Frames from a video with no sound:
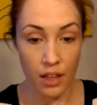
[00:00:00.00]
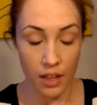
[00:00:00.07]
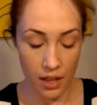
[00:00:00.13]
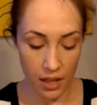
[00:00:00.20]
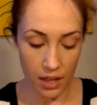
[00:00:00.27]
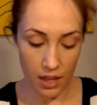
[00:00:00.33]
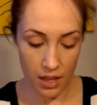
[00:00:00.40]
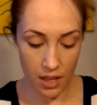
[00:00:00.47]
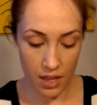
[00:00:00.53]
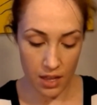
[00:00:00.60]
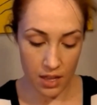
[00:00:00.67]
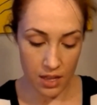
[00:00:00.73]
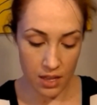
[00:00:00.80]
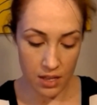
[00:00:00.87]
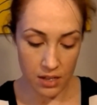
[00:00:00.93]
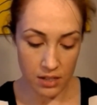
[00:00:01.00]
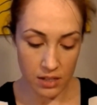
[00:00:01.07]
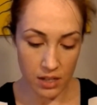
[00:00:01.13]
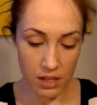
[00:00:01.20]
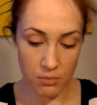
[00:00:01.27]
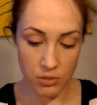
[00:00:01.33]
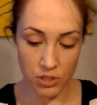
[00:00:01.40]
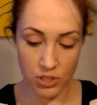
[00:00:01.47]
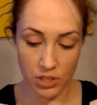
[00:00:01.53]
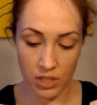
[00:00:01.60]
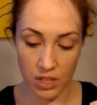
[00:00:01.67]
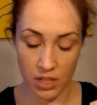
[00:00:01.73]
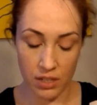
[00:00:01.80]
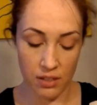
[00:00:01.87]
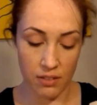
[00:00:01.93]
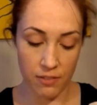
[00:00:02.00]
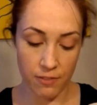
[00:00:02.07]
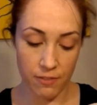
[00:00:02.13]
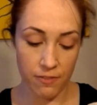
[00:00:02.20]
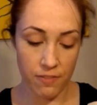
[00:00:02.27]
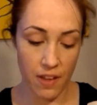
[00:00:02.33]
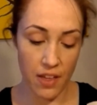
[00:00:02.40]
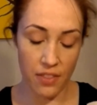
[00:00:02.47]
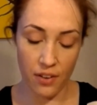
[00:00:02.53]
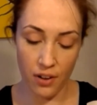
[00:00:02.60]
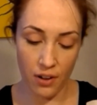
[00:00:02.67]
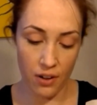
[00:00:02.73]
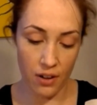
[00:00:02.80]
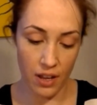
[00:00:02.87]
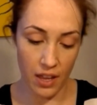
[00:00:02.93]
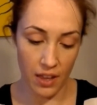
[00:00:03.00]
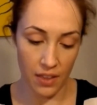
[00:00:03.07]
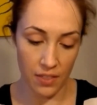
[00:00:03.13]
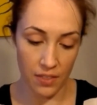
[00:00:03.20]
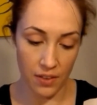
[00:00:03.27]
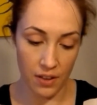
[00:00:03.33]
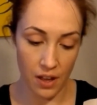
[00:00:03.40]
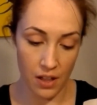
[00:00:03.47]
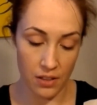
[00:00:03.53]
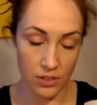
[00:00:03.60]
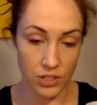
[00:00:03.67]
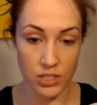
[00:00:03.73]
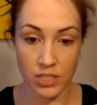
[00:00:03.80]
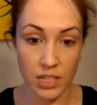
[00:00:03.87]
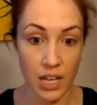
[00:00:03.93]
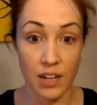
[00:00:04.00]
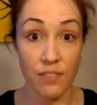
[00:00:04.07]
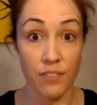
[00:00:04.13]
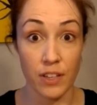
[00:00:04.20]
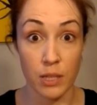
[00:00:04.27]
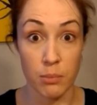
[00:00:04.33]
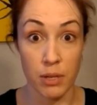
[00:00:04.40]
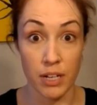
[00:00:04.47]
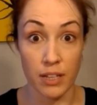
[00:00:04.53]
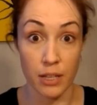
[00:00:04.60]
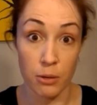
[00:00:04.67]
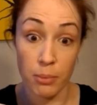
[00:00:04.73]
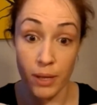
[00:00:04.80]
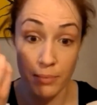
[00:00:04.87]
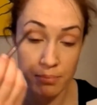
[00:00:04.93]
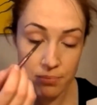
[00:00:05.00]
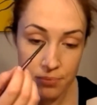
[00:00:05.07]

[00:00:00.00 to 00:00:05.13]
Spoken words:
And I'm just going to feather in the color just to kind of fill them in a little bit.